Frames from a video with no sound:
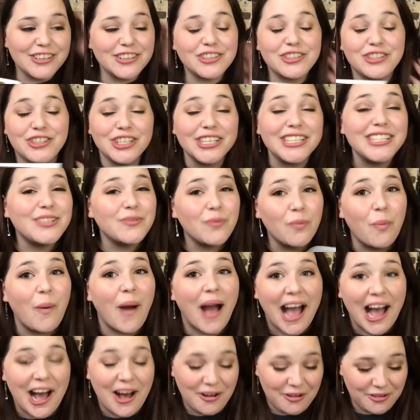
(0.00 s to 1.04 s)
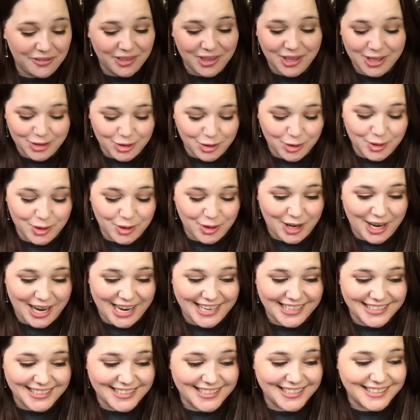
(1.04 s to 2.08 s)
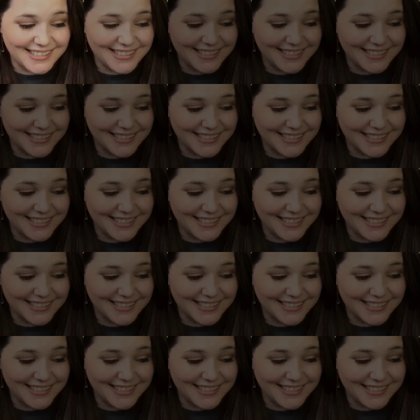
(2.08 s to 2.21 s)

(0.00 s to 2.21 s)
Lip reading: Just wow, LitJoy Crate.